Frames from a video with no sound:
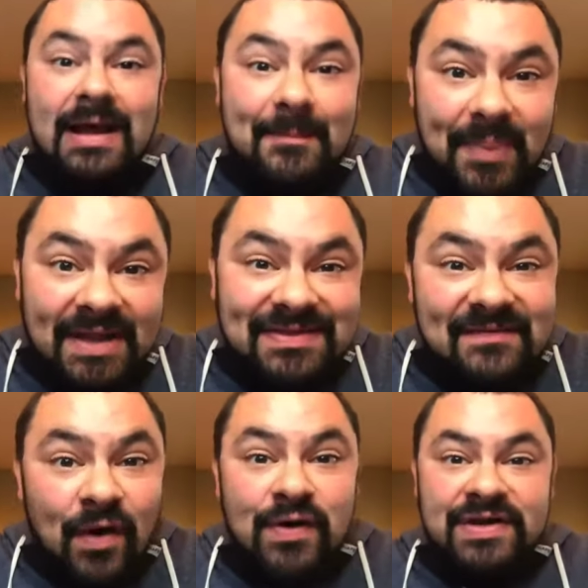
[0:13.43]
but they've
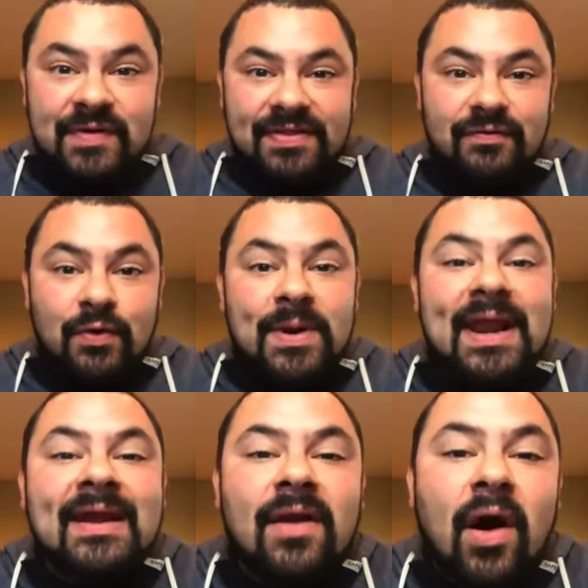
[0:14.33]
already read through it
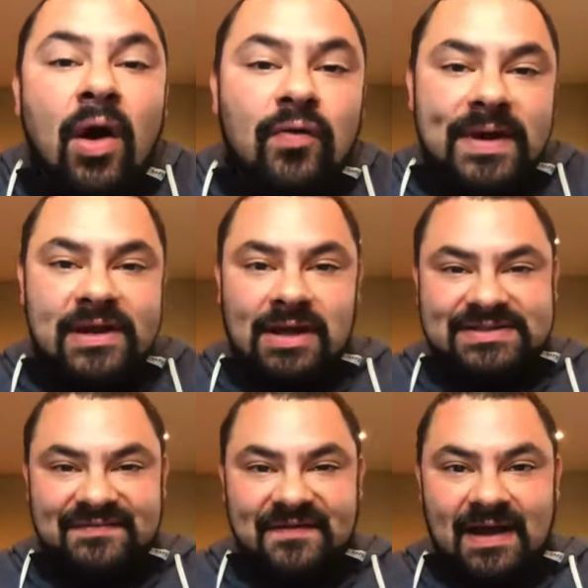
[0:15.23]
and already got
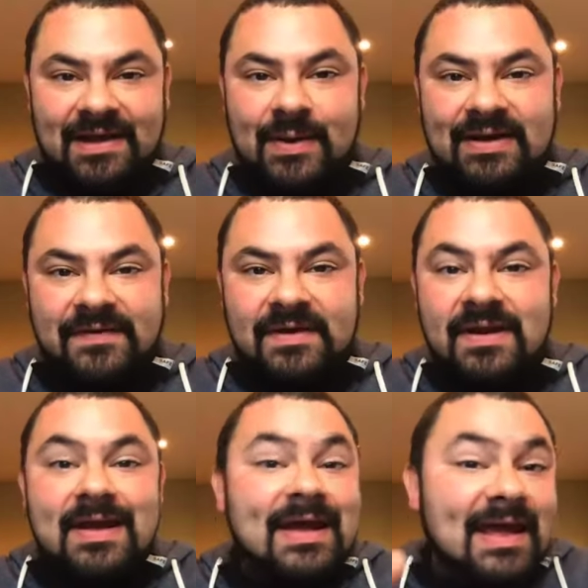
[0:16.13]
some value out of it.
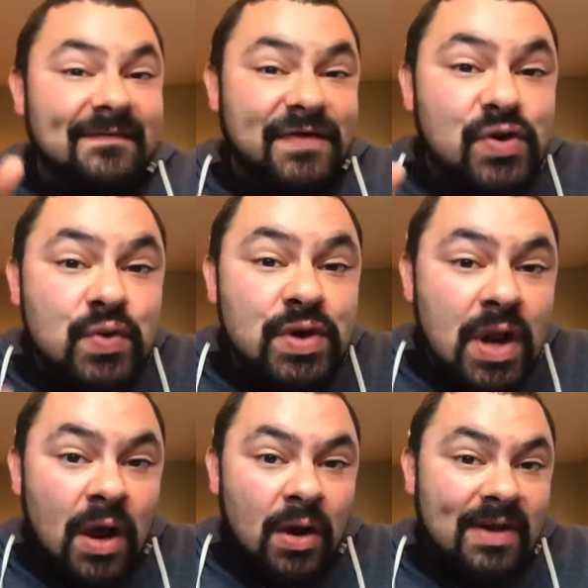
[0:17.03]
If you
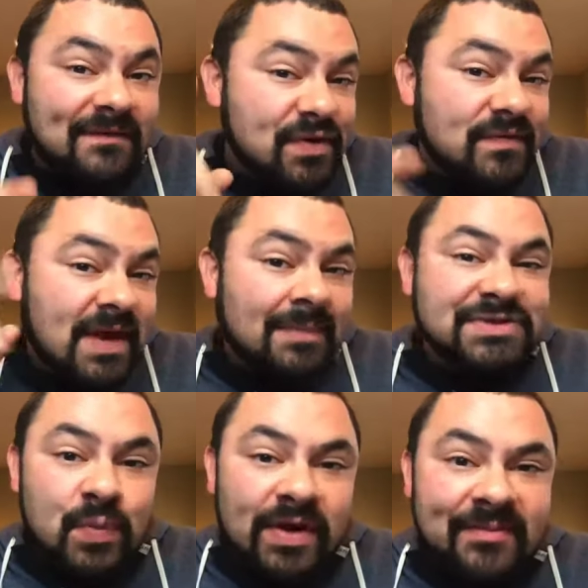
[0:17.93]
know, if you've come to
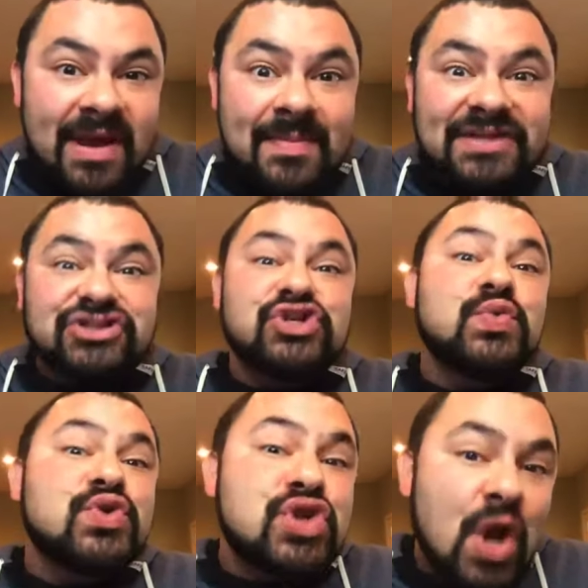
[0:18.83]
one of my events, you
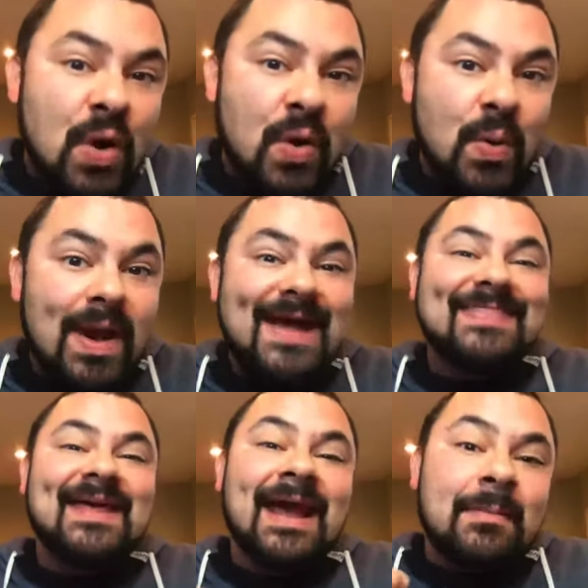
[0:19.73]
know
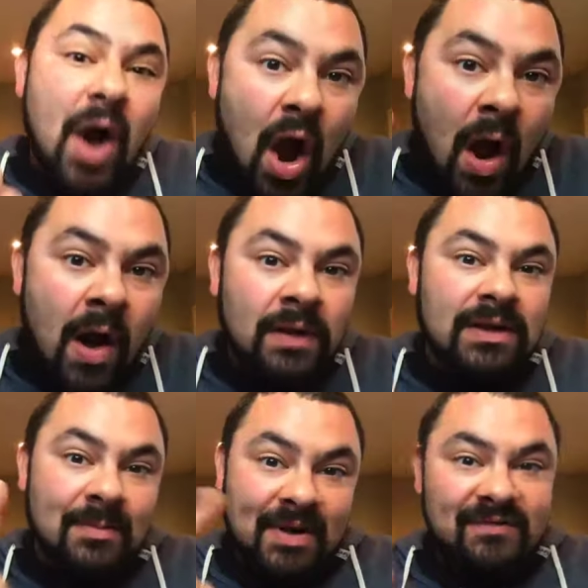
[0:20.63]
that I'm all
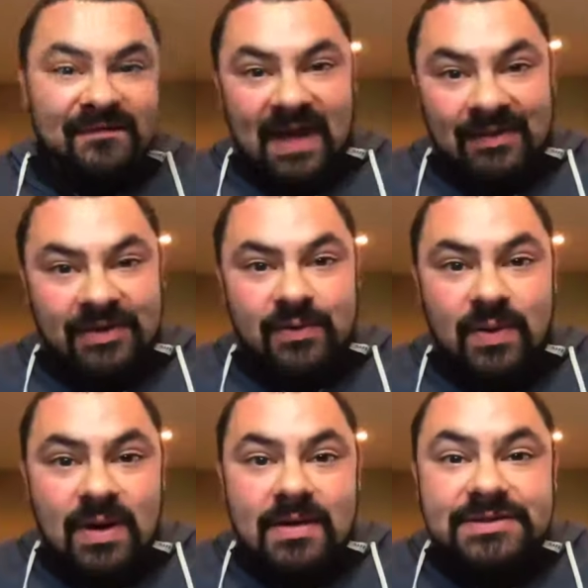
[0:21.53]
about value.
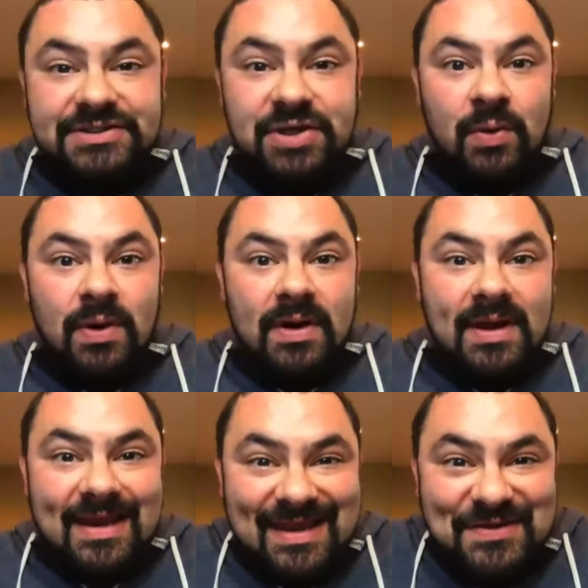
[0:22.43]
So
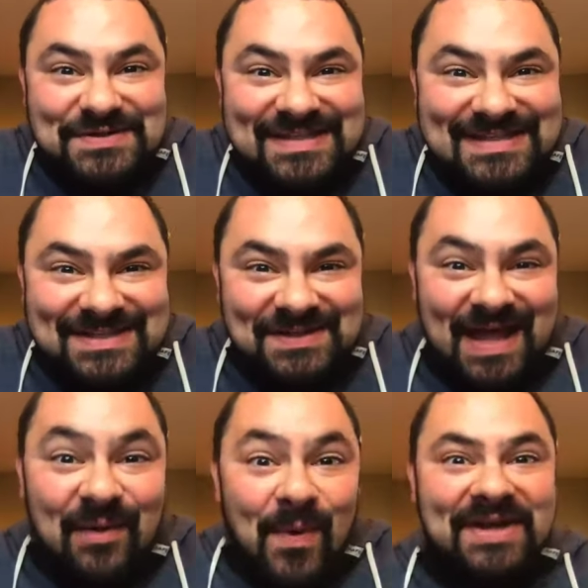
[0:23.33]
here's the deal I
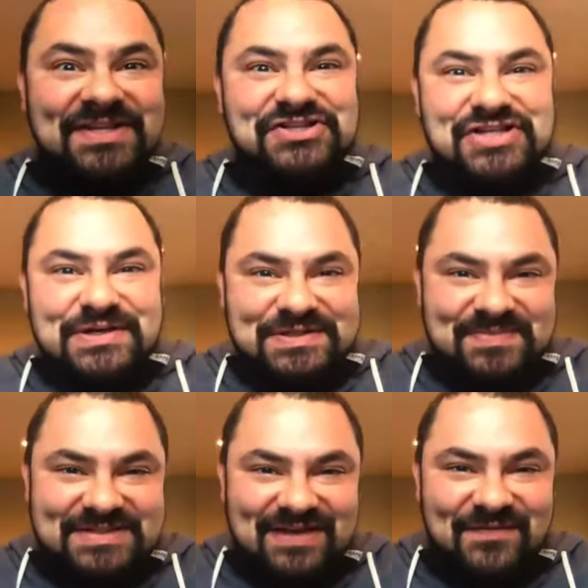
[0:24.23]
wanted to share some
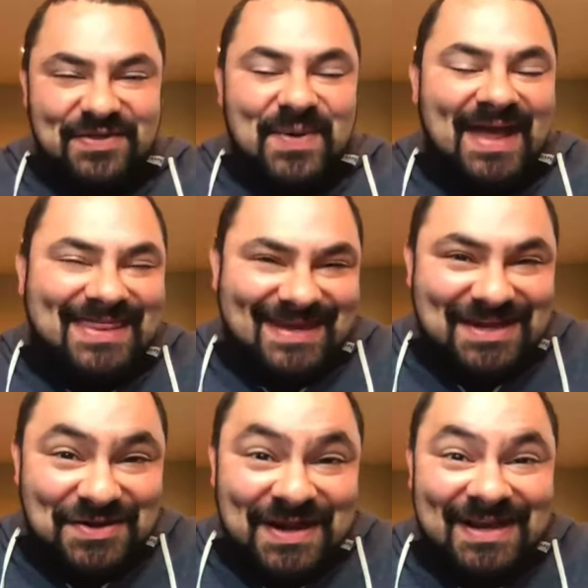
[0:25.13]
stuff with you. I think
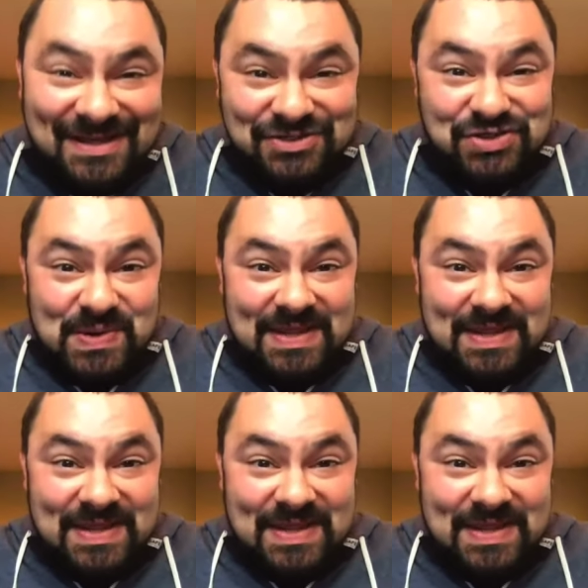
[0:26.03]
you're going to enjoy